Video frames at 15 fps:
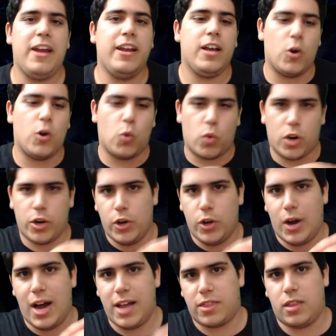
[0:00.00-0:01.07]
on where you're
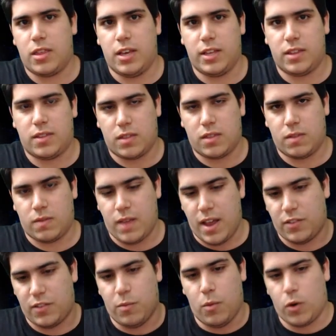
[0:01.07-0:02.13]
at, it
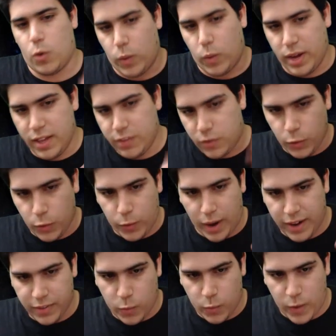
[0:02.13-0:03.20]
takes more win to
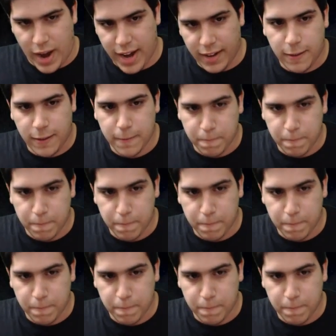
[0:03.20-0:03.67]
grind the rank,